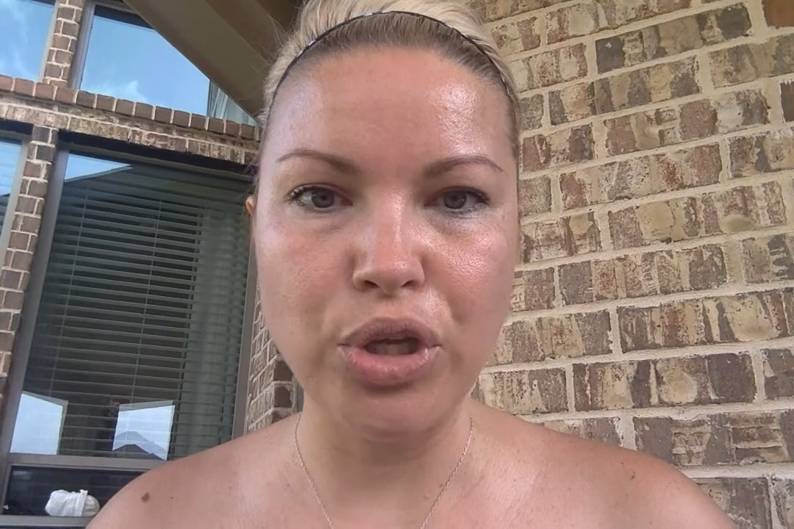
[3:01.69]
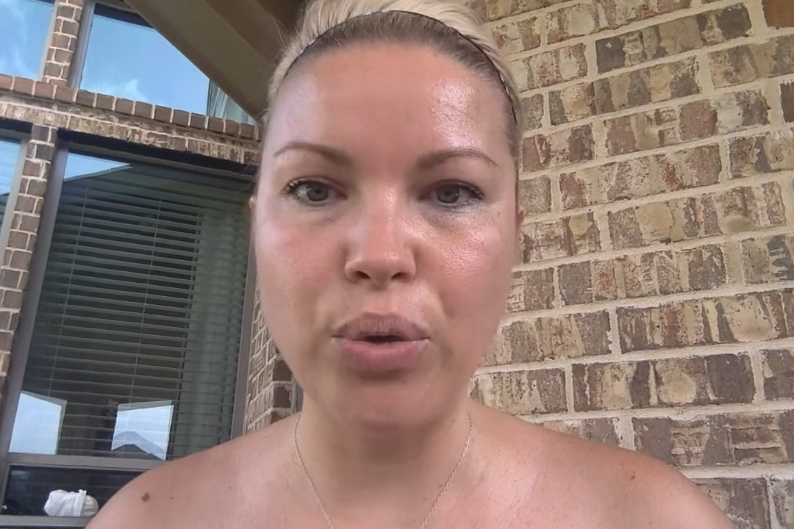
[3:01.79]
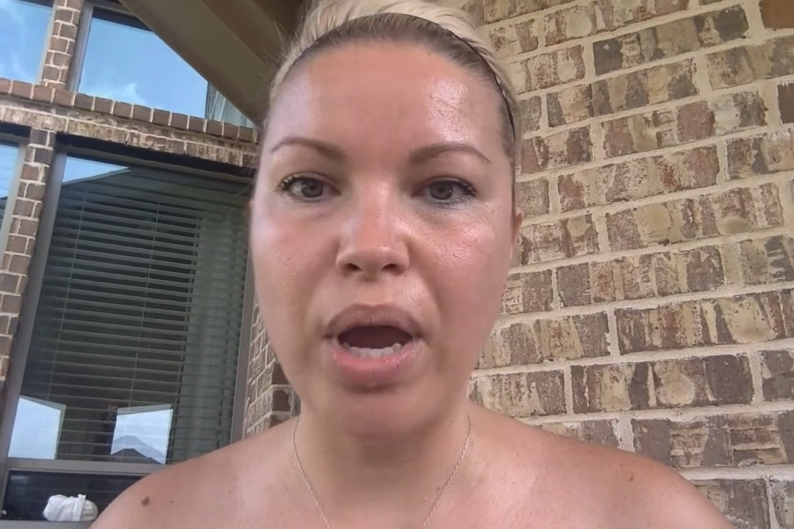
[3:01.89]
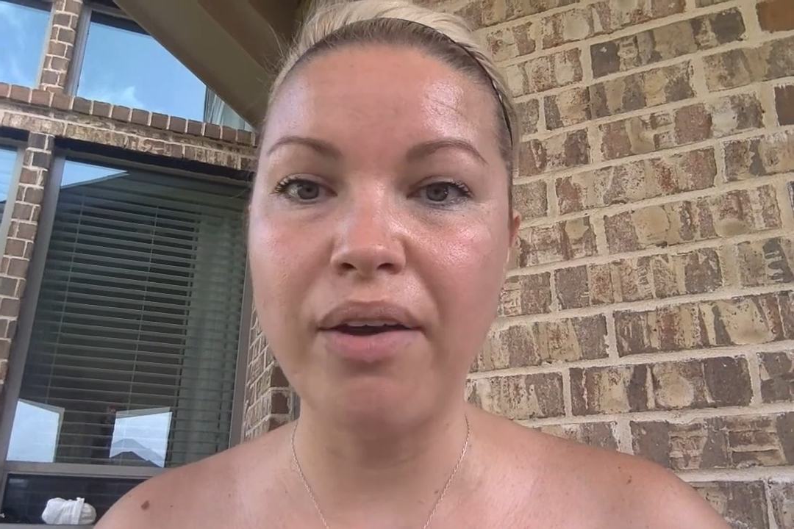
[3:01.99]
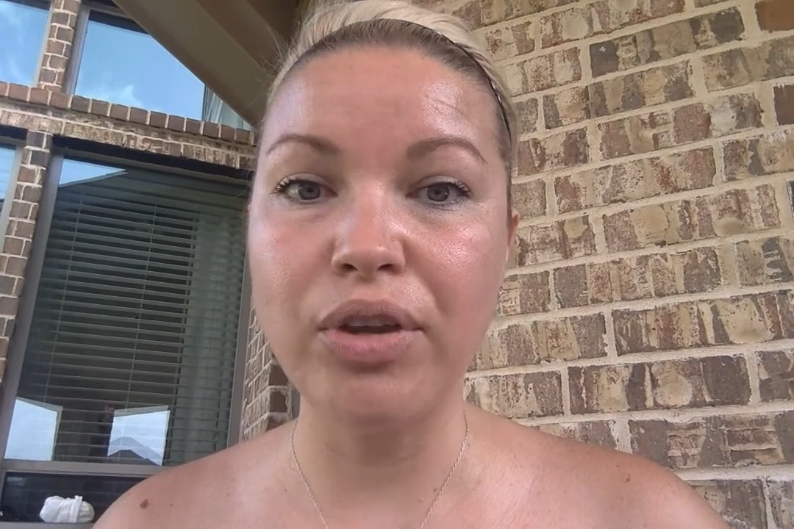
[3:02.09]
and
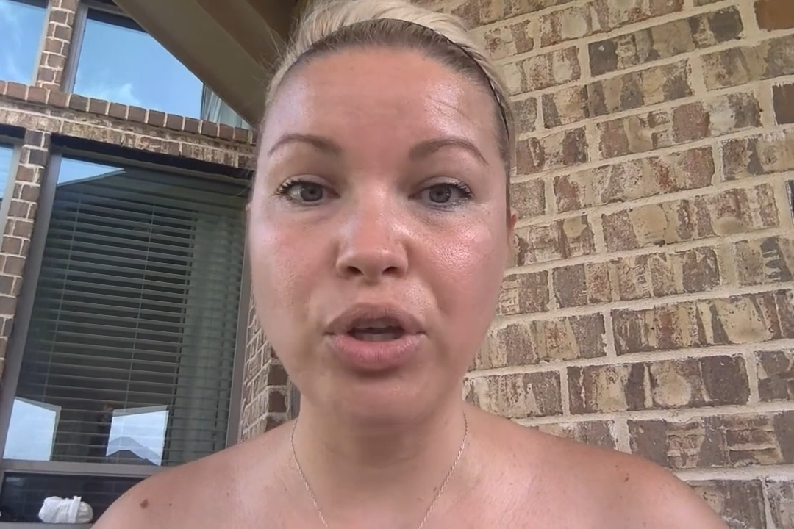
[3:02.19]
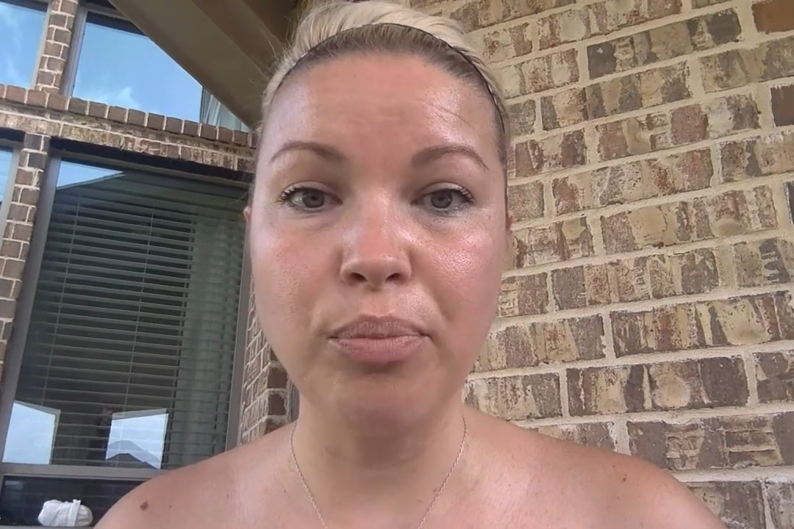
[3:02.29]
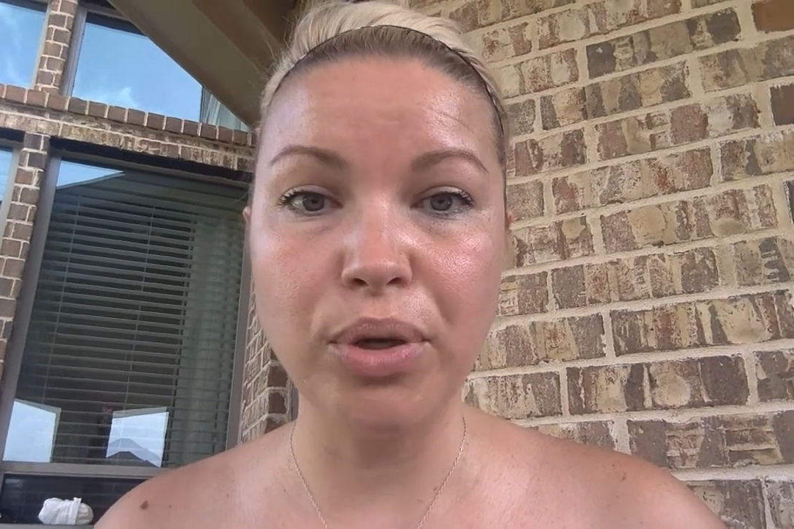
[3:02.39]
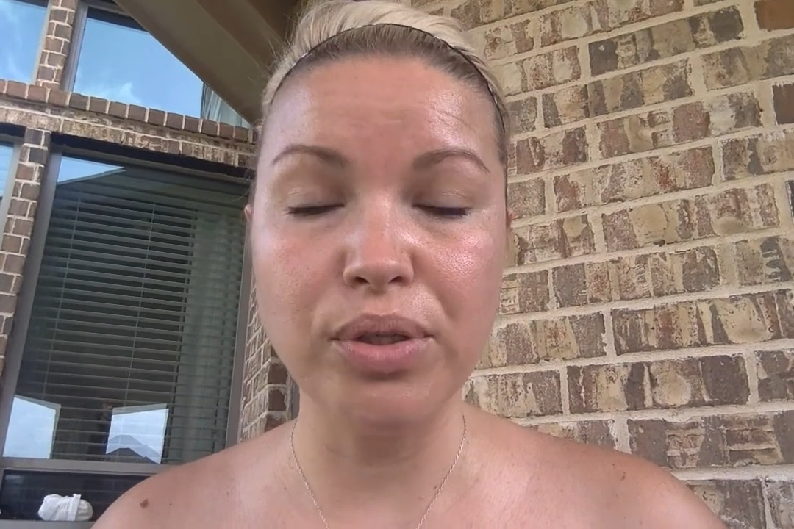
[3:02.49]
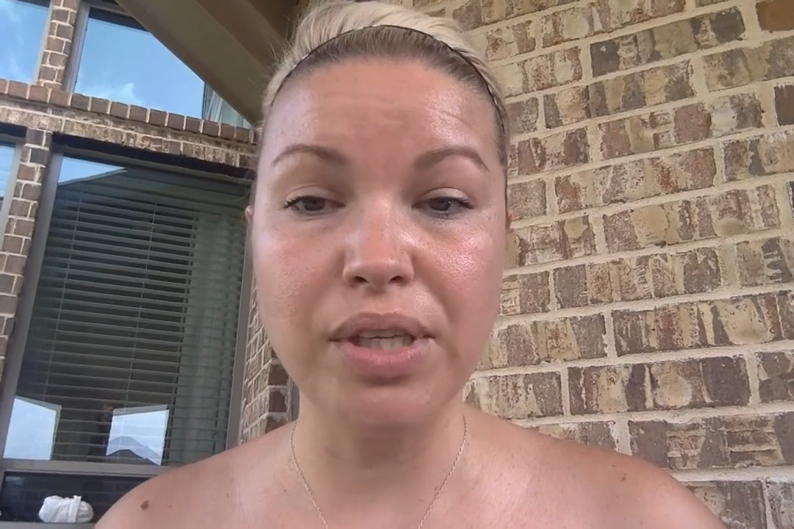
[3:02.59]
you have a new
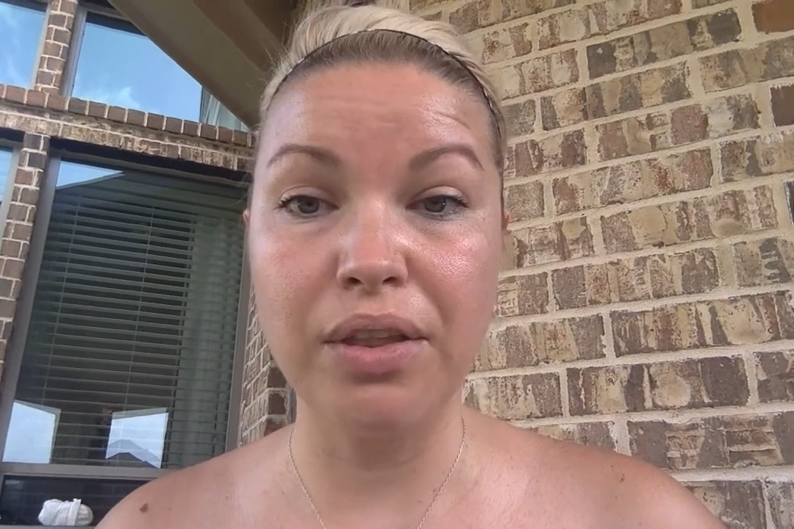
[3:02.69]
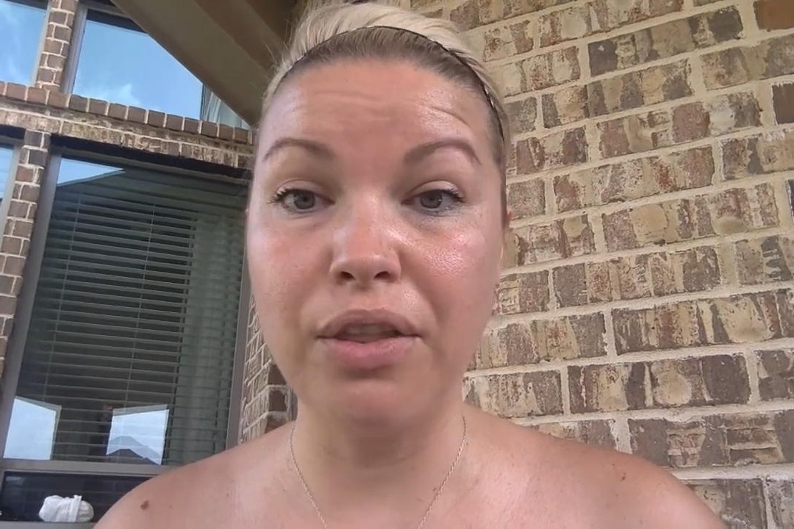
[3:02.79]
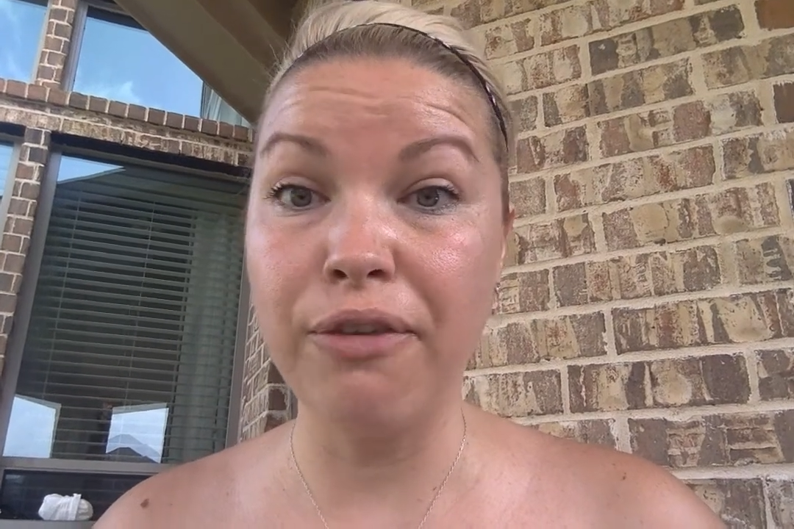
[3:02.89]
person,